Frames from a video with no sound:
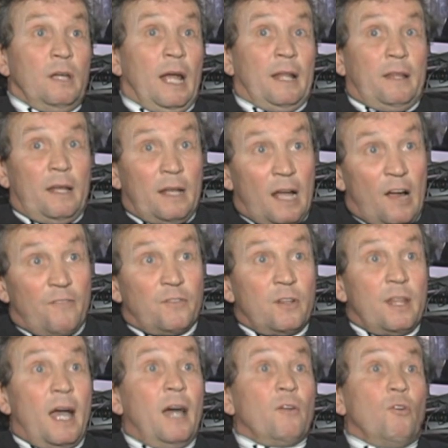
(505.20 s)
And then
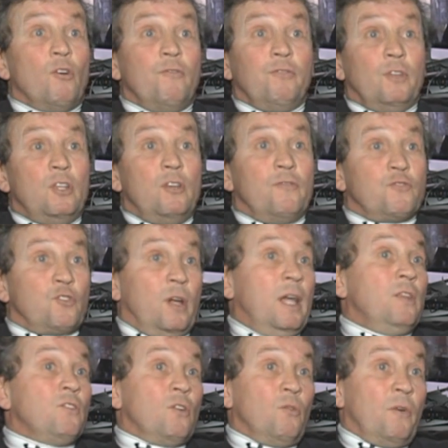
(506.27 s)
after that, hopefully you've
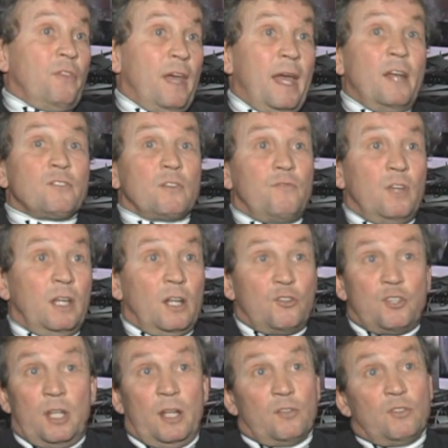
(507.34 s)
trained, with hands, if you get a
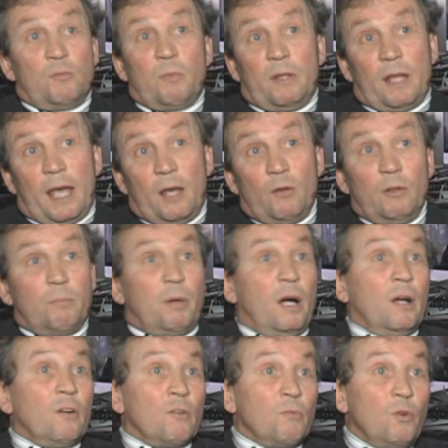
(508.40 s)
chance to handle the
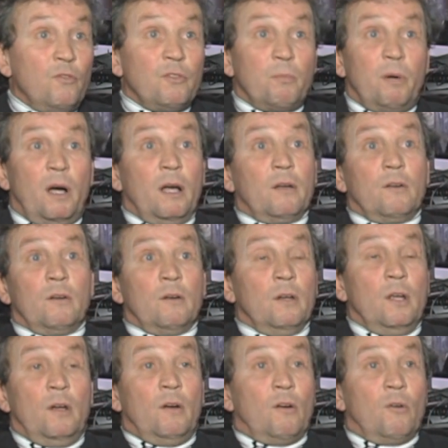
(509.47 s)
puck or move the puck or
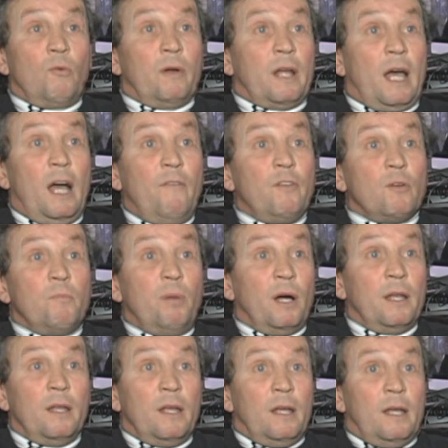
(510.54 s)
what have you.
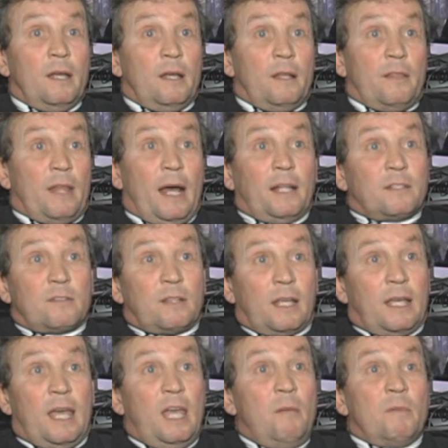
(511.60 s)
But that's the
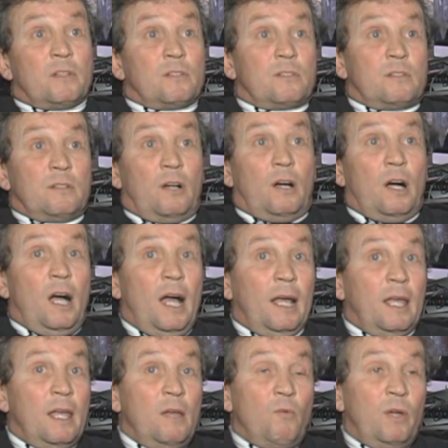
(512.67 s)
game is hockey.